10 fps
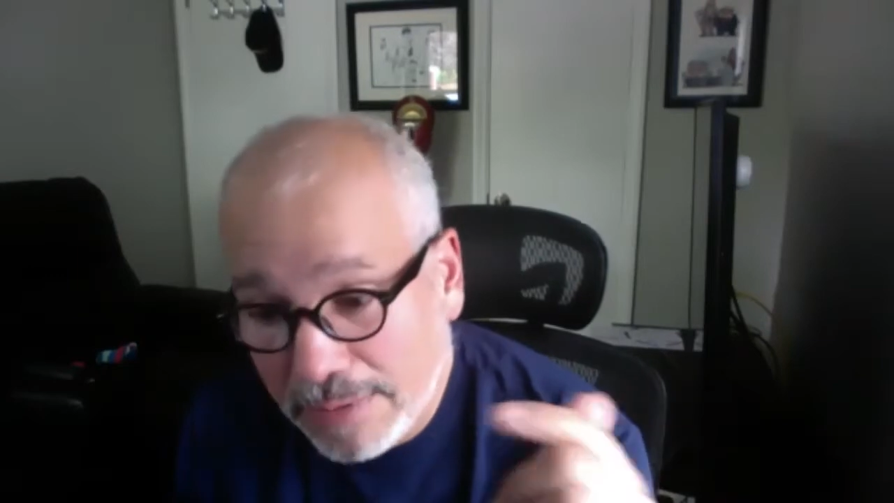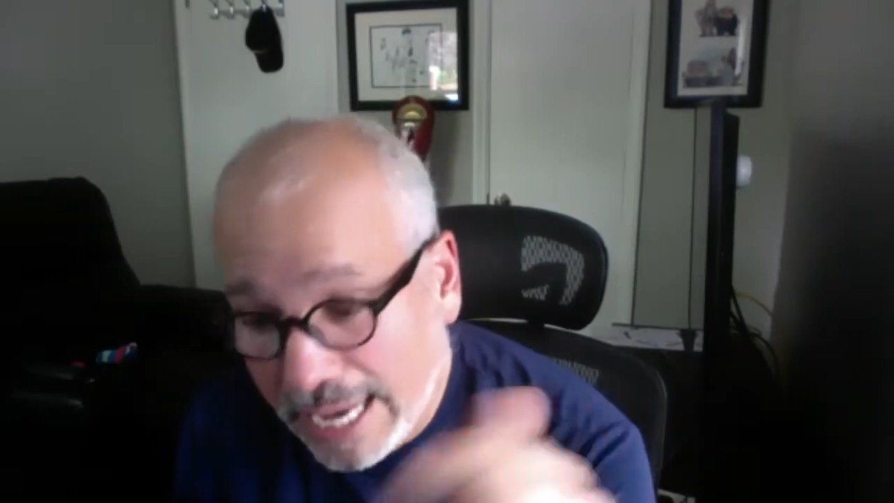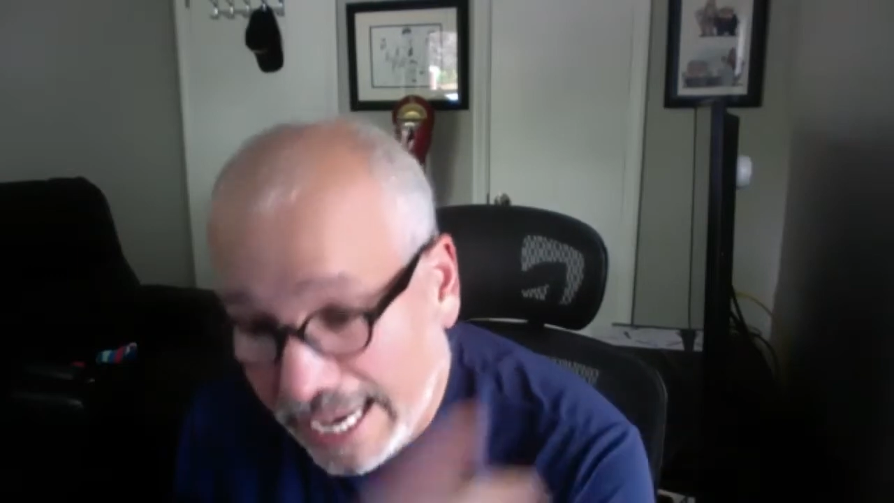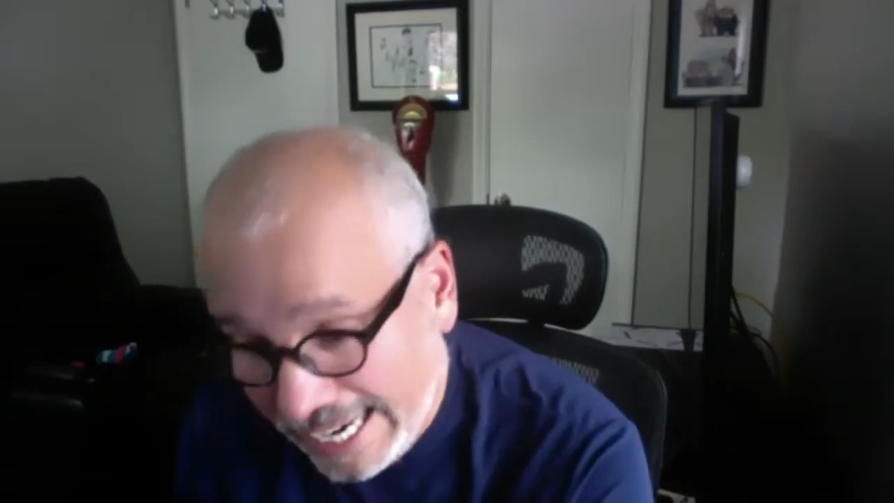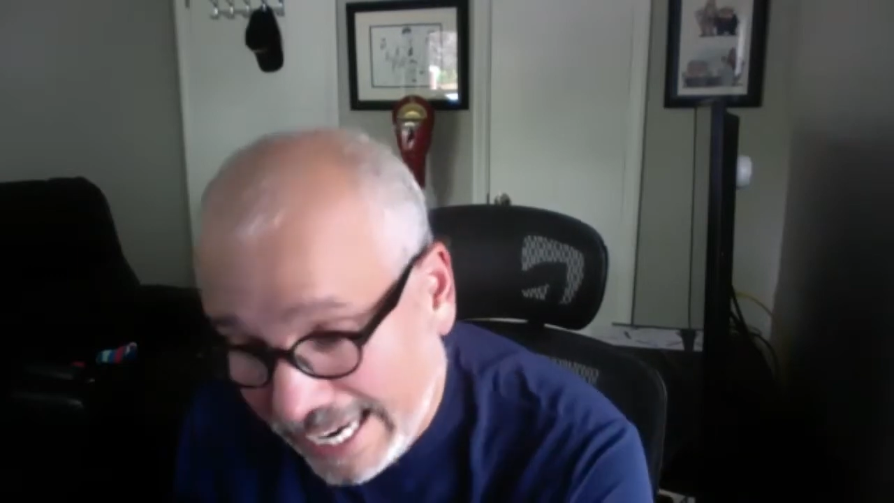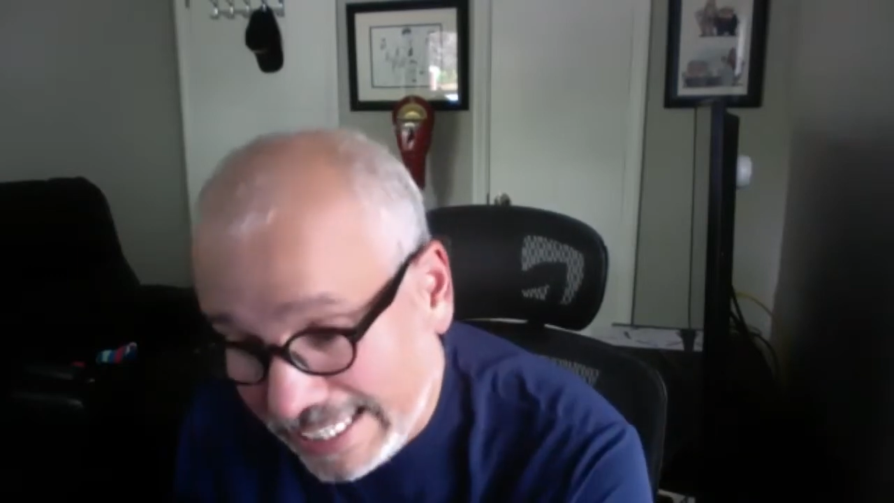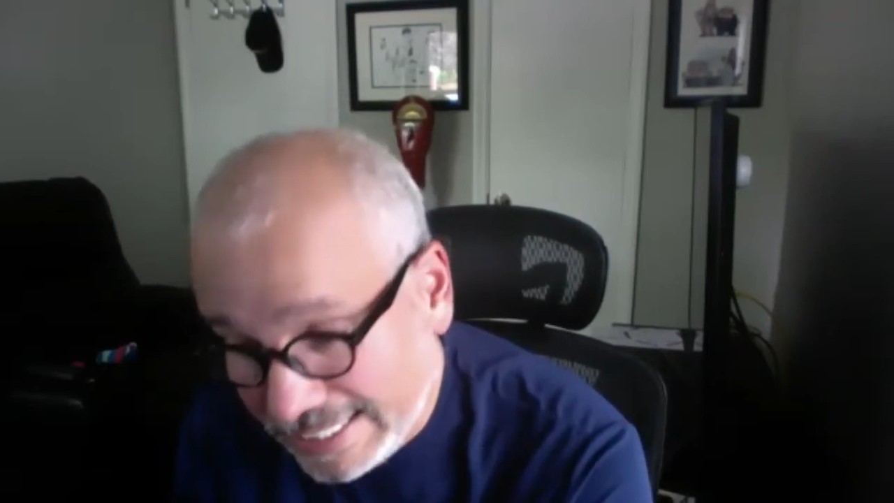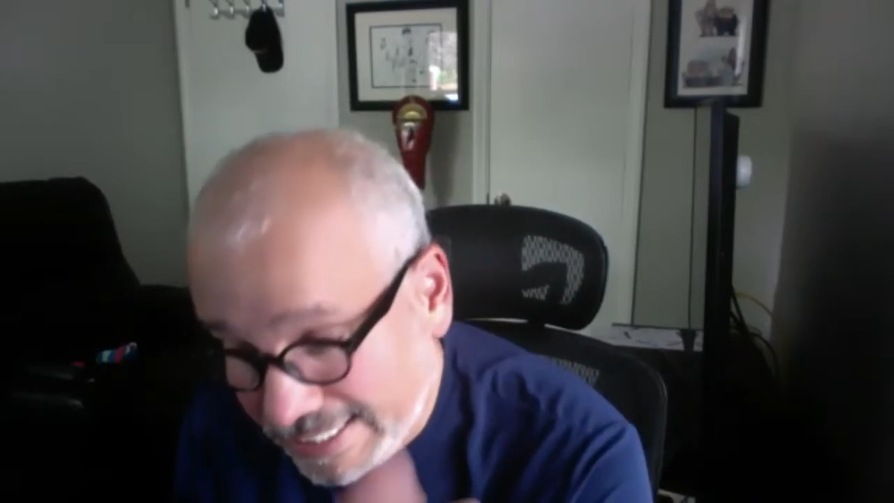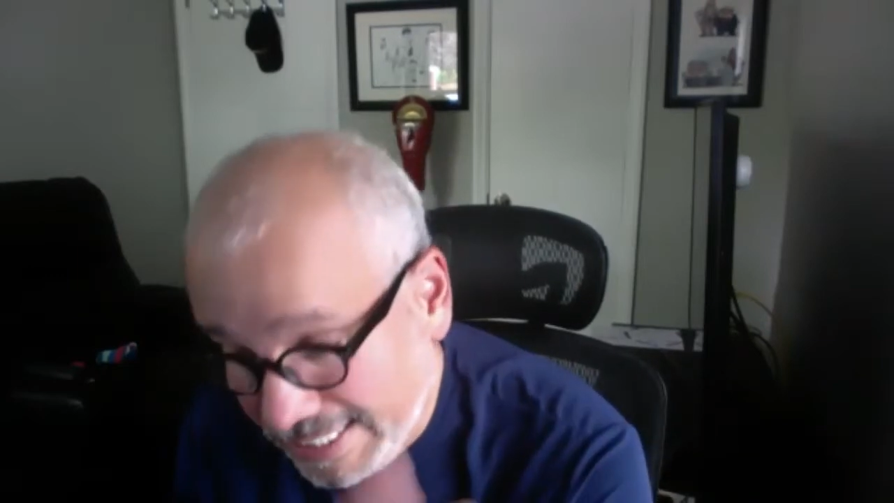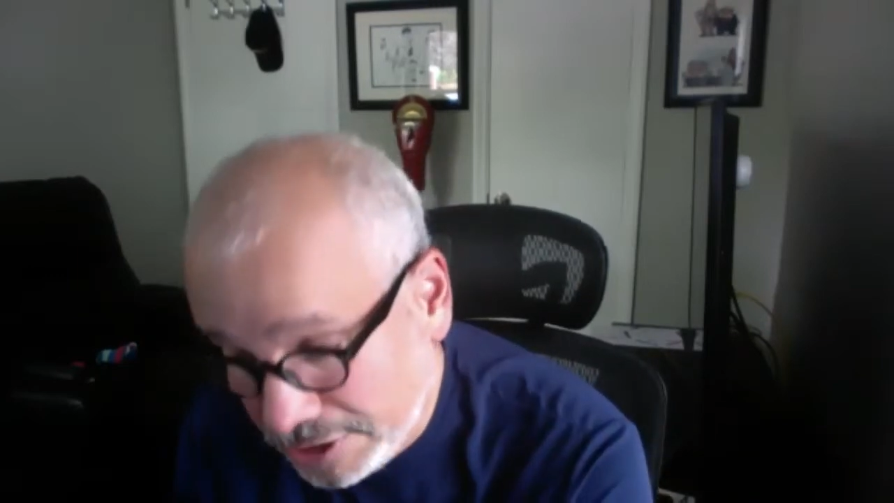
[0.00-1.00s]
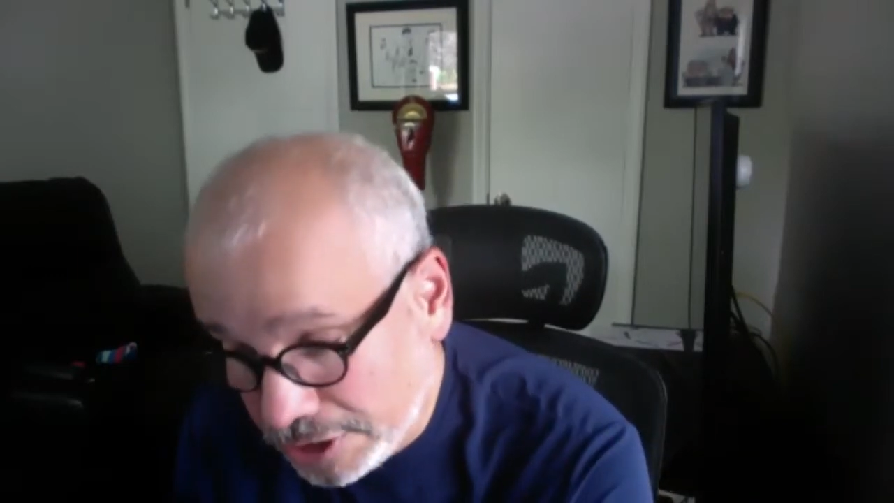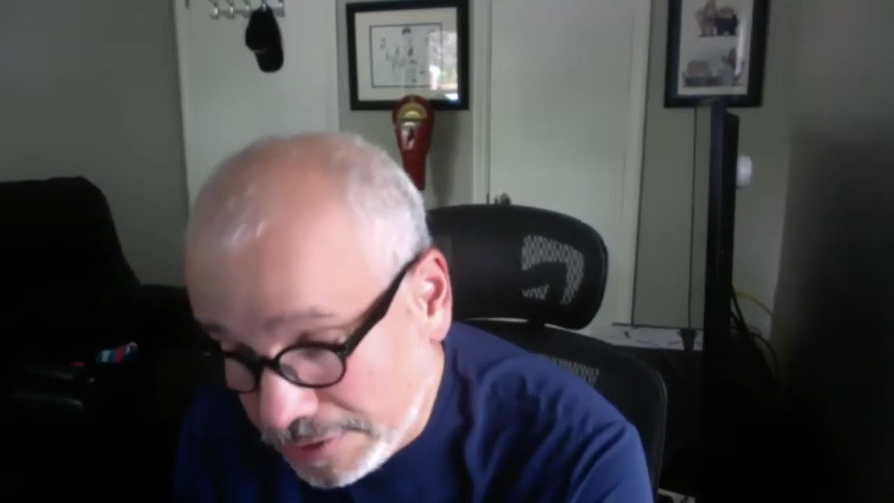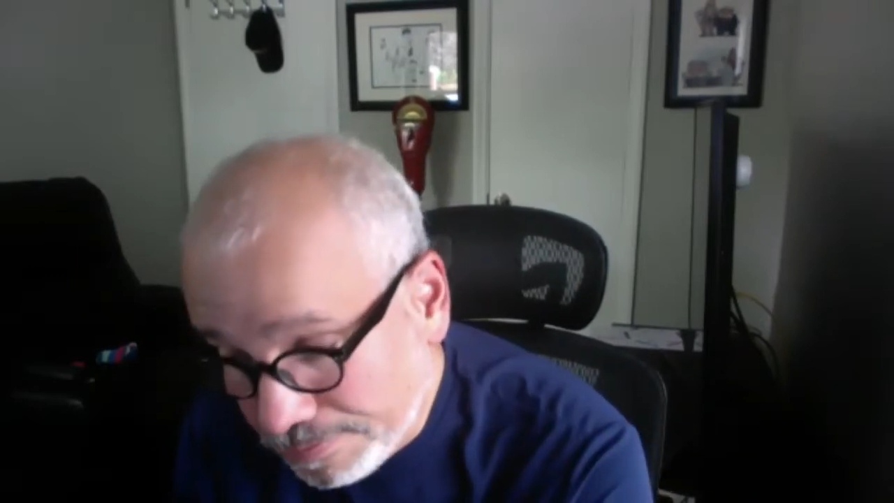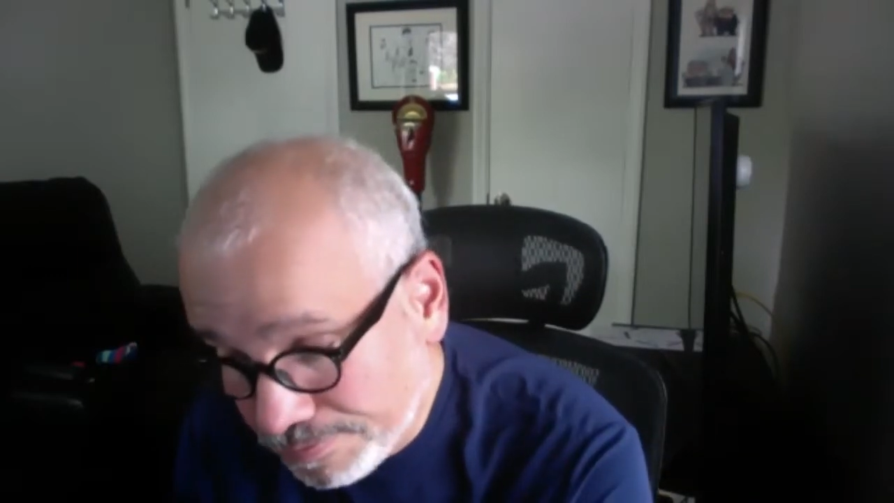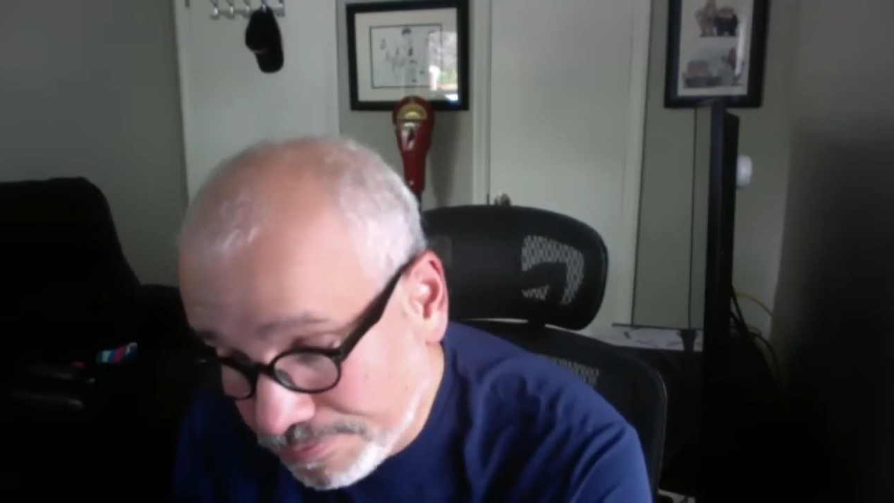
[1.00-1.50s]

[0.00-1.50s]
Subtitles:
I had a teacher